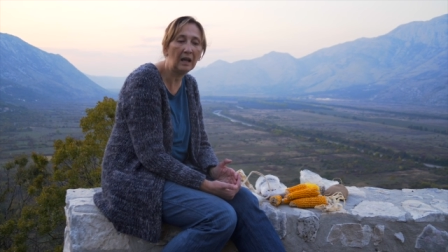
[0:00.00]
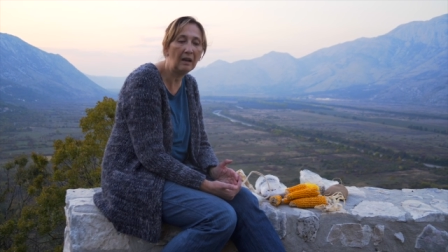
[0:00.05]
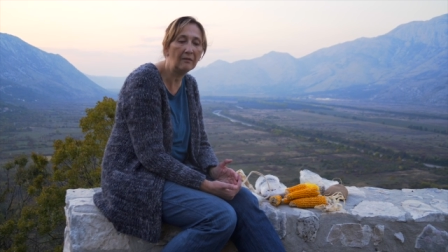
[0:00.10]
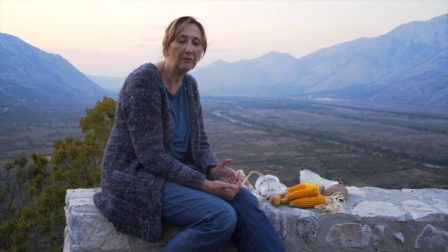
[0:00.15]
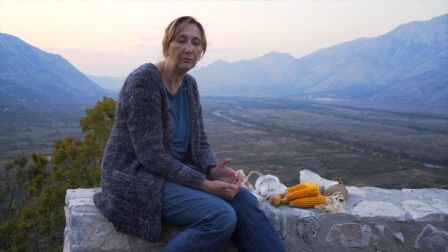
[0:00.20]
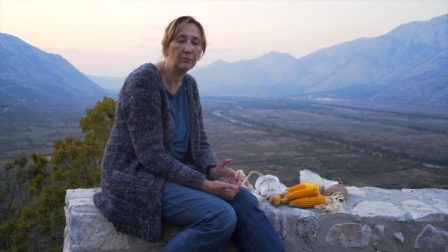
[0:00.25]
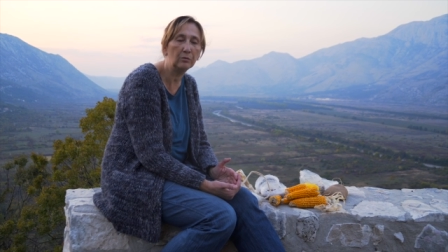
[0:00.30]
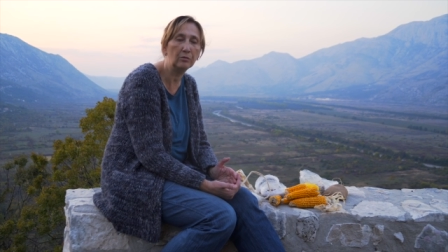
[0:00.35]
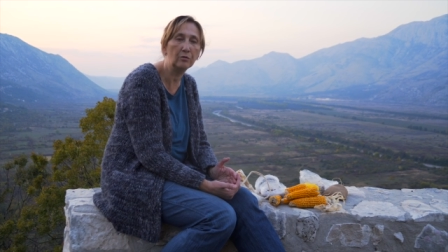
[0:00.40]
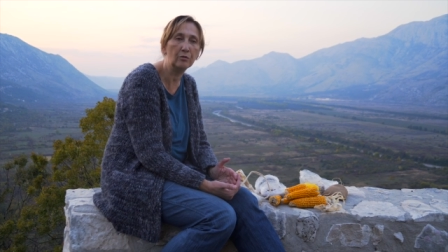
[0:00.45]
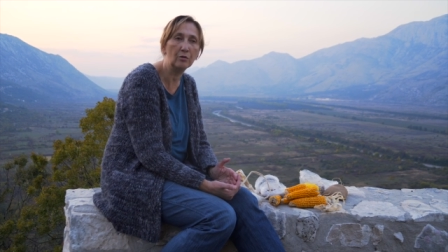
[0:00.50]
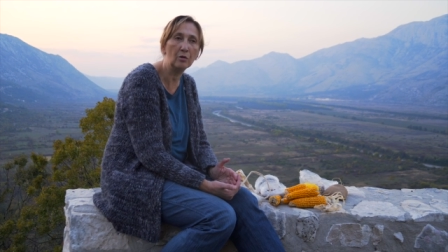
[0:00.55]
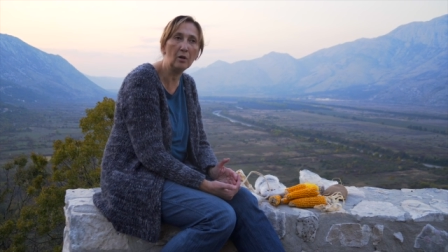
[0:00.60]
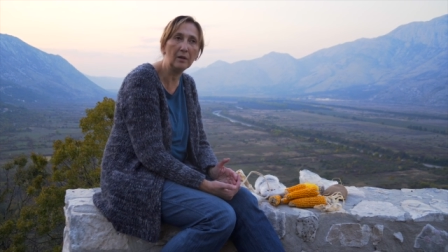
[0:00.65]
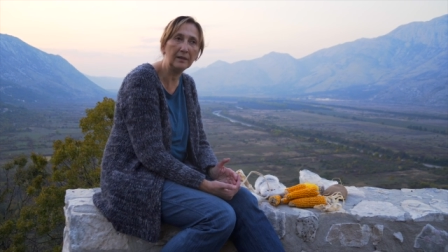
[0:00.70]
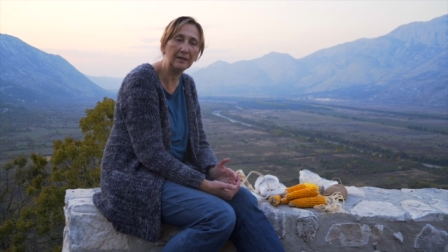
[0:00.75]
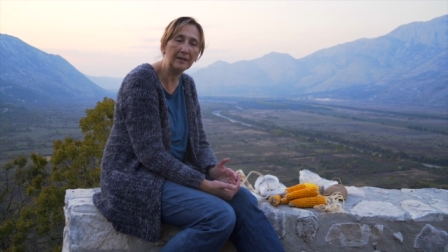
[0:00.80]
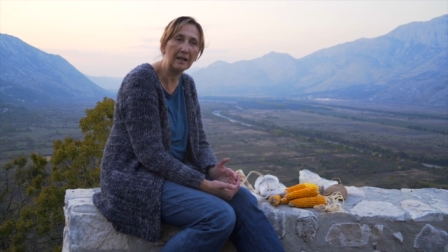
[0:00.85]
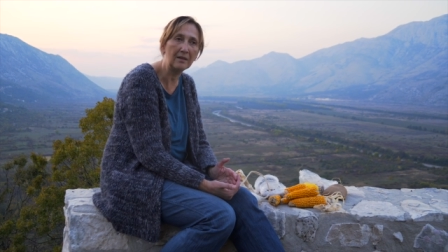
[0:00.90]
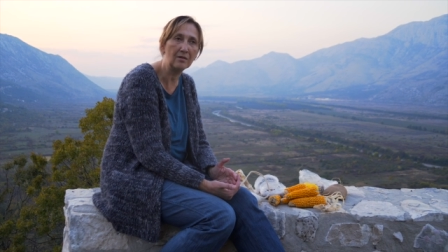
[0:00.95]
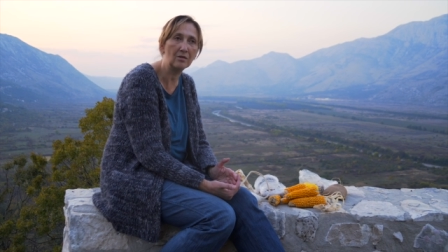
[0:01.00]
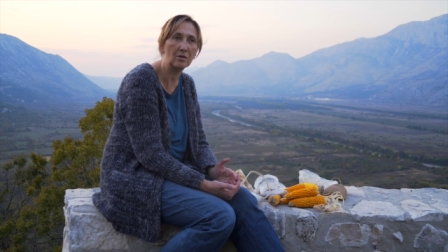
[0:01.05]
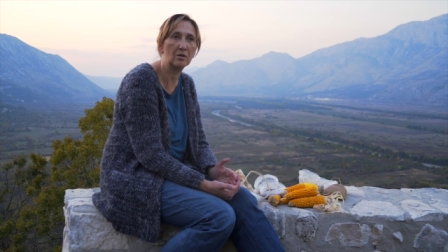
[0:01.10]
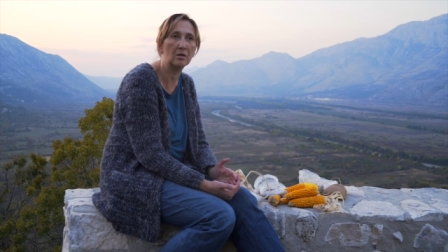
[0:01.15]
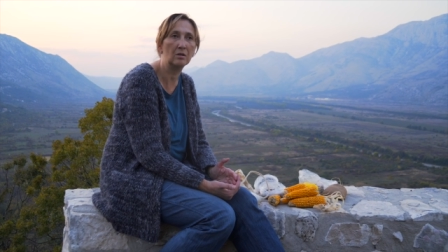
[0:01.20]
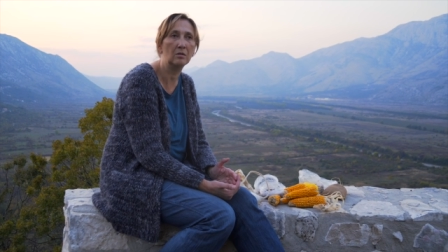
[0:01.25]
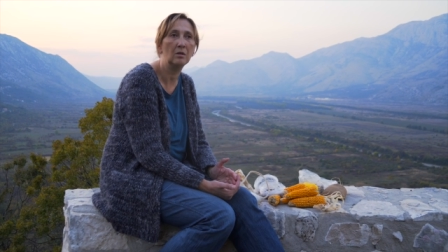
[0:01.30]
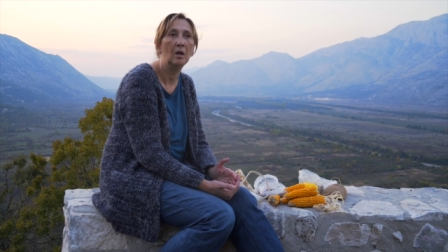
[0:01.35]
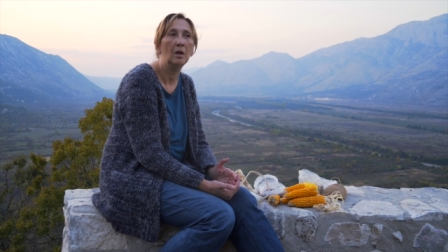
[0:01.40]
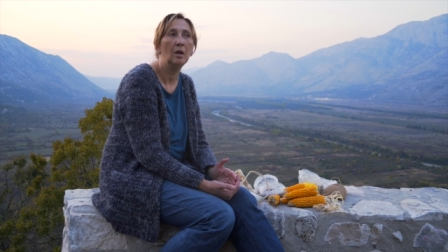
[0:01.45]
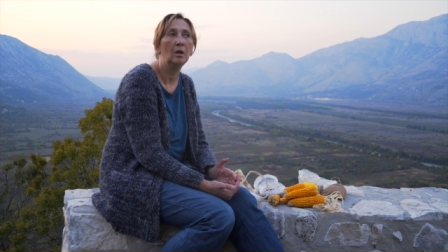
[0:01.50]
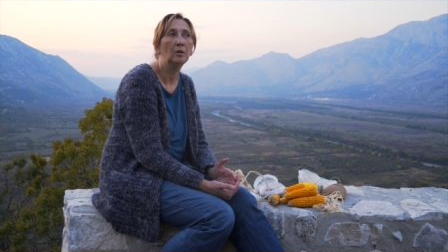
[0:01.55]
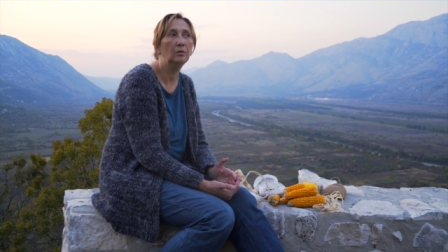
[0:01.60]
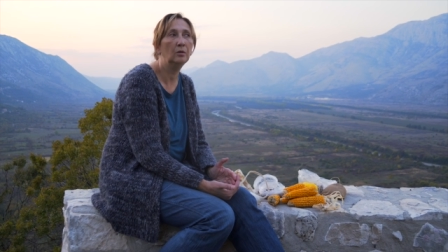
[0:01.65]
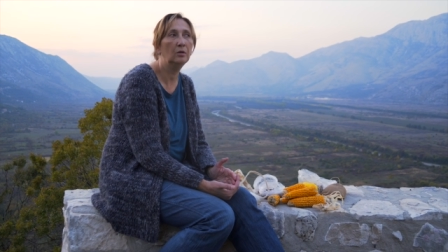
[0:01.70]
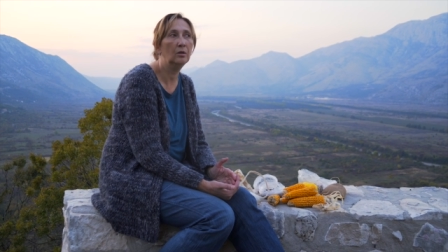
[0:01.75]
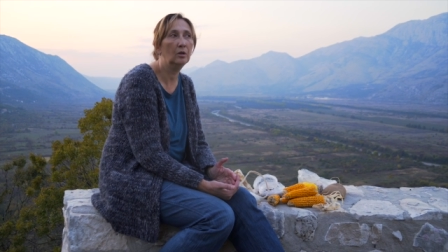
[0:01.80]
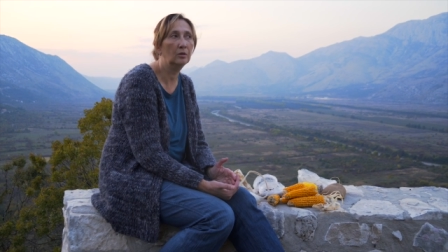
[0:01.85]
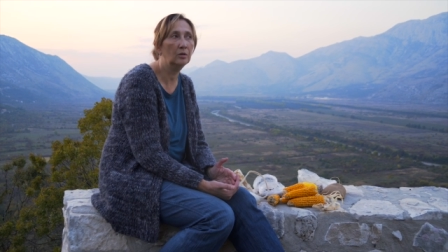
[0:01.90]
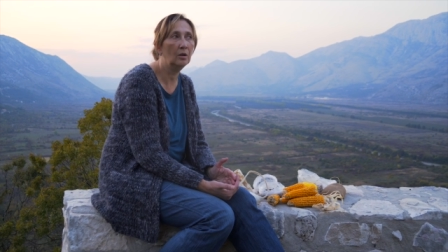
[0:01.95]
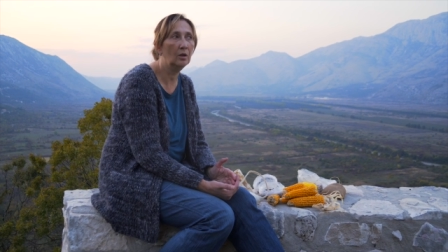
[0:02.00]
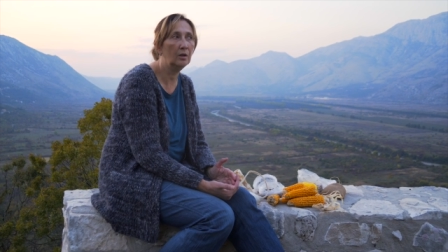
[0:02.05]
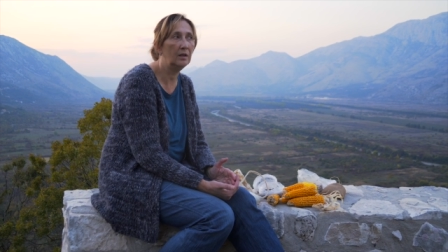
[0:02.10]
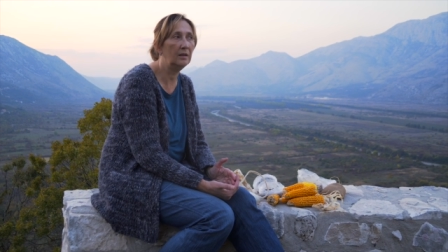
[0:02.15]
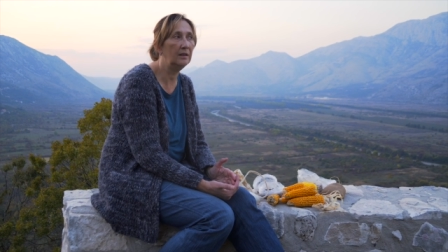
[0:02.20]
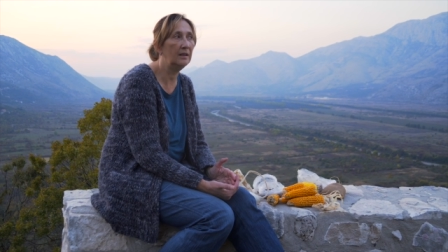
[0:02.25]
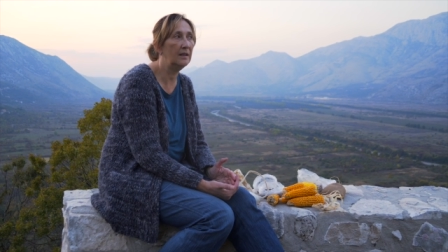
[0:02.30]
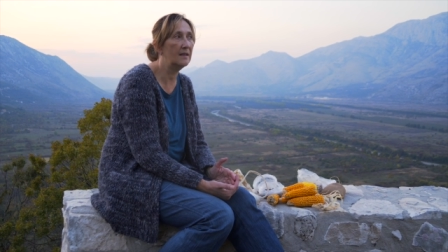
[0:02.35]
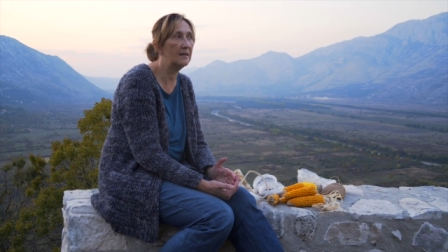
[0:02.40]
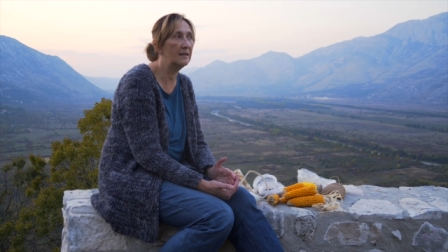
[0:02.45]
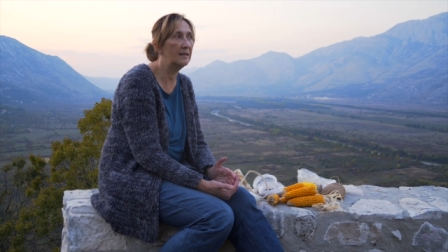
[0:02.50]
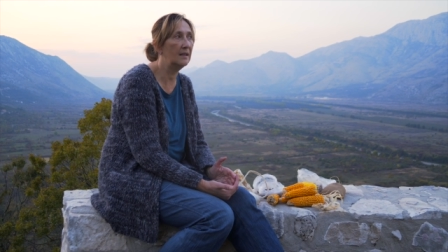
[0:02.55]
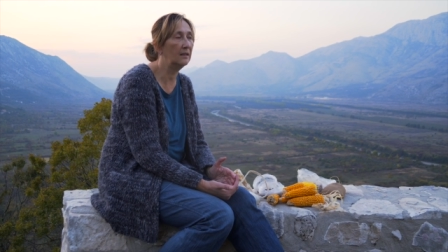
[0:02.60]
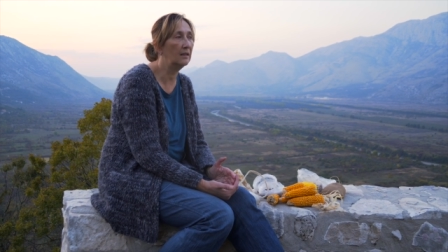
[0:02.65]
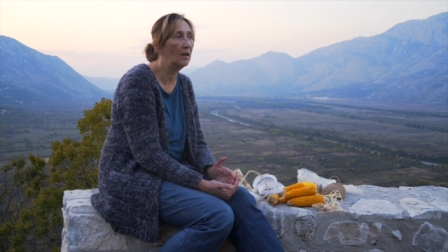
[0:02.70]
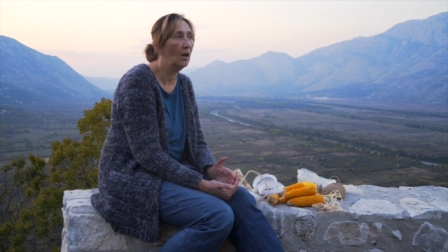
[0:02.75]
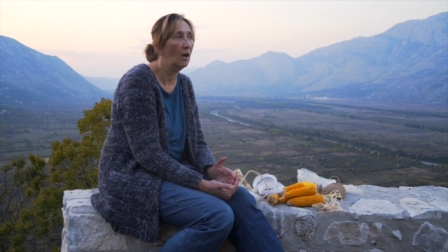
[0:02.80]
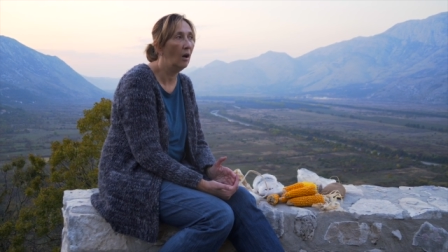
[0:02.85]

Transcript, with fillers: have to draw attention to the authorities that